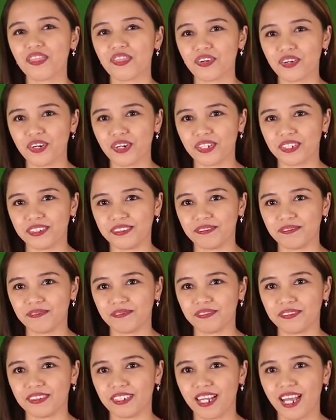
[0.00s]
Third,
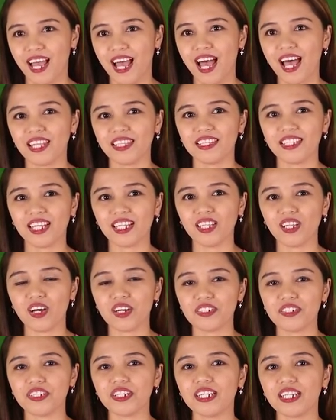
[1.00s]
the
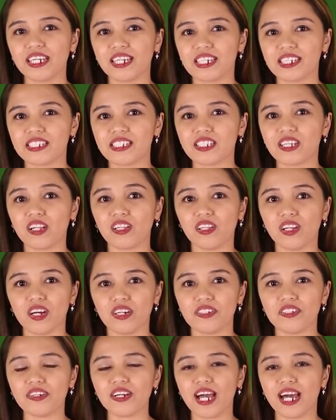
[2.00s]
laundry list
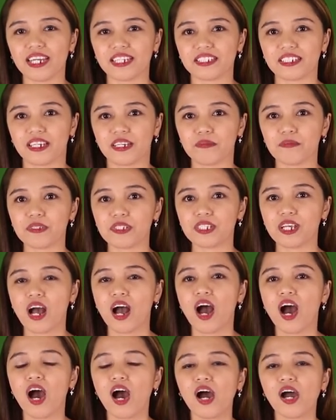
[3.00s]
laundry items
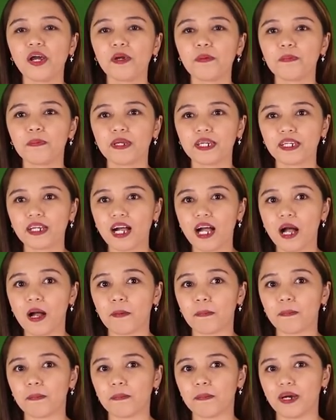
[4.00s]
are picked
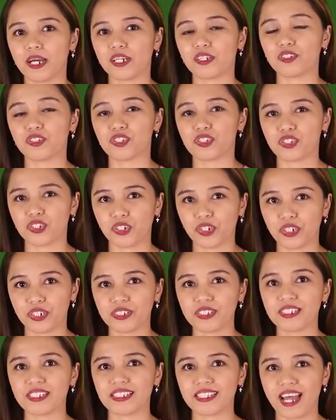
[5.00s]
up by
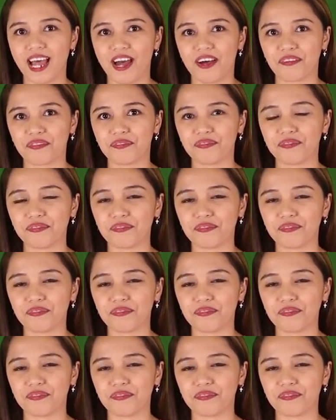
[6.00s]
concerned staff.